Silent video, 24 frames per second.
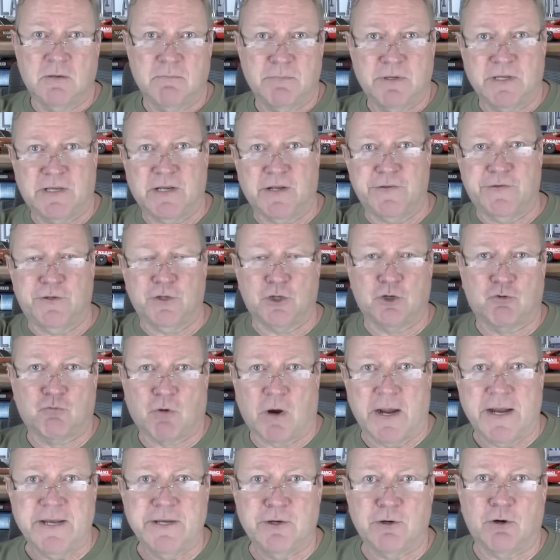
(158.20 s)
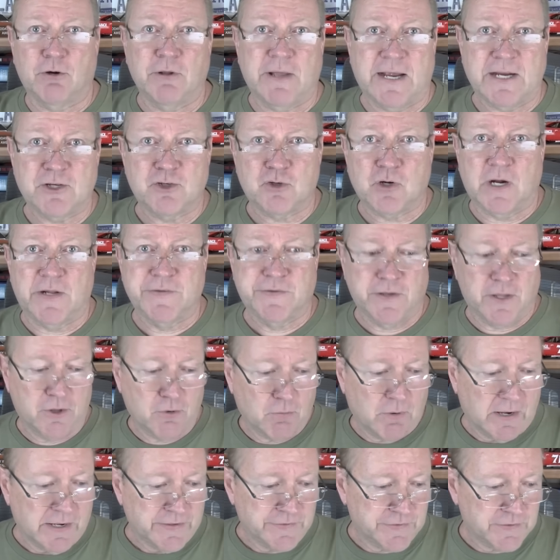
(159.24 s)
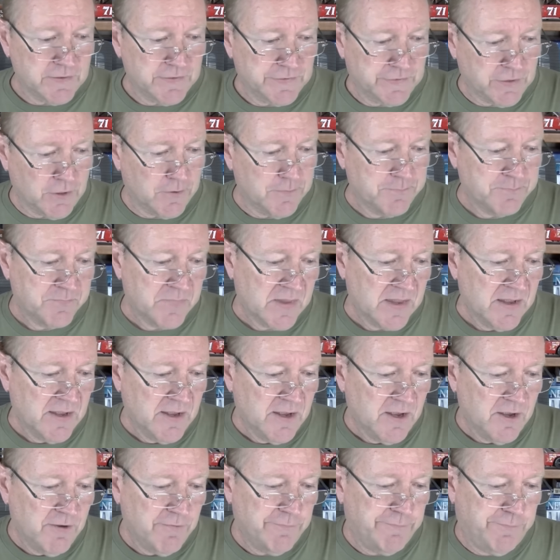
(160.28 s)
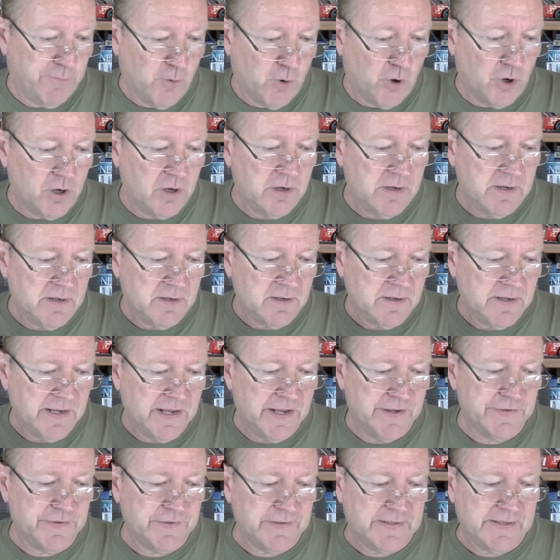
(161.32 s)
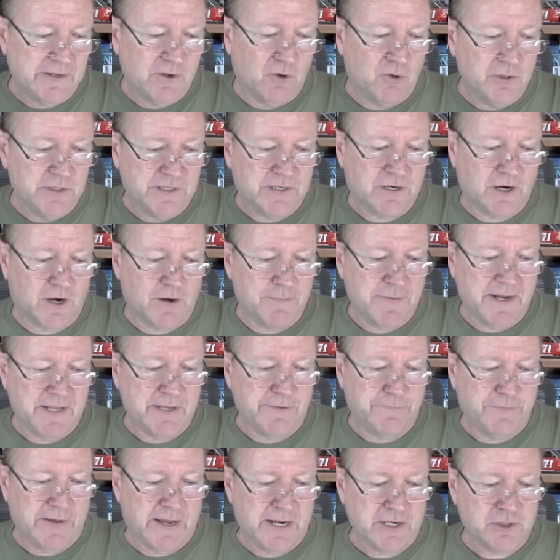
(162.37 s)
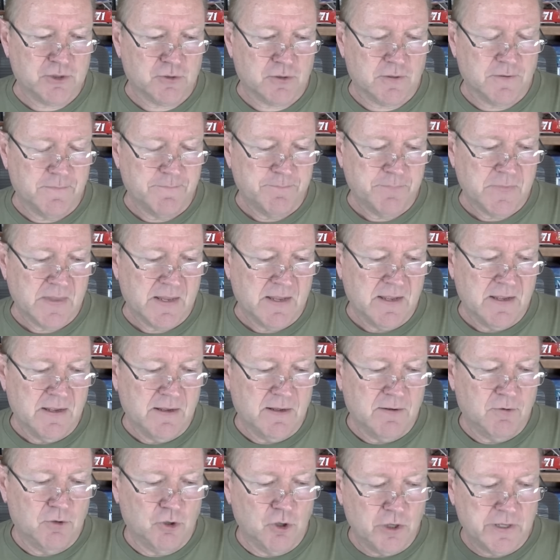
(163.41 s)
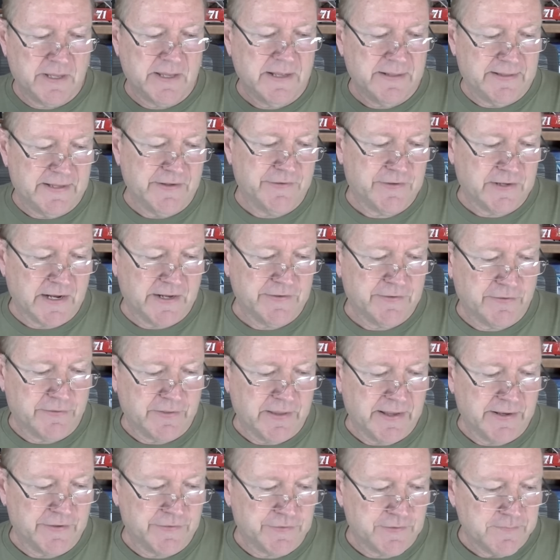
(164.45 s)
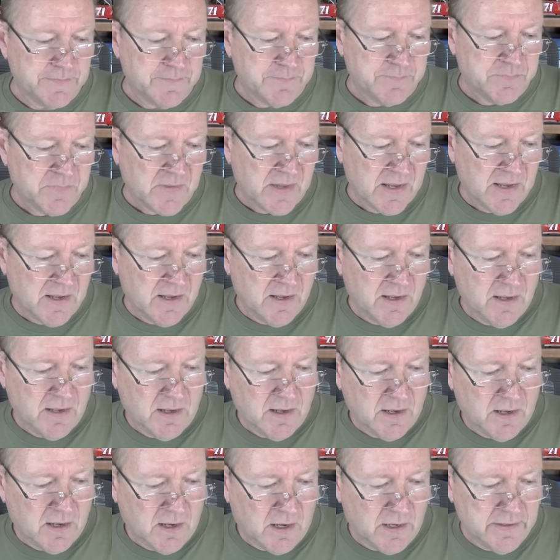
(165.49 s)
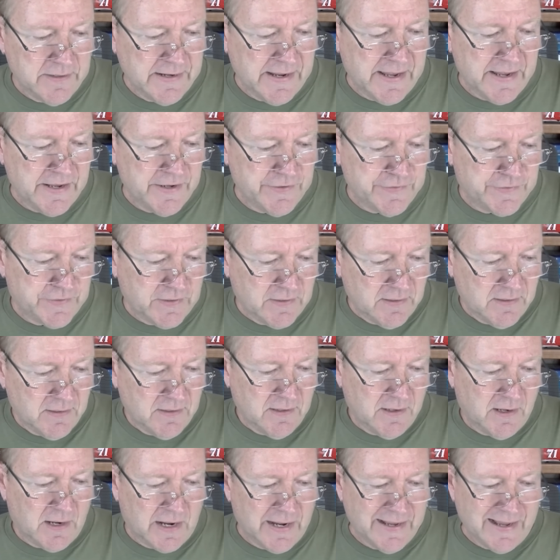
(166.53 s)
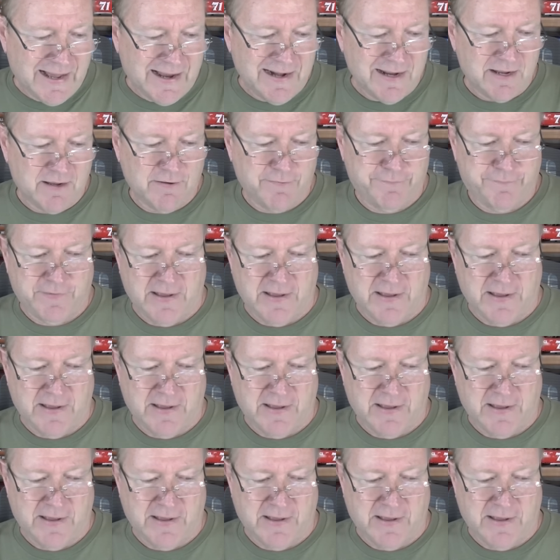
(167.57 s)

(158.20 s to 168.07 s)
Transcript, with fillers: because you'll grind your electrons otherwise. So, Ford isn't the only car manufacturer looking at these kinds of things. Hyundai's Ioniq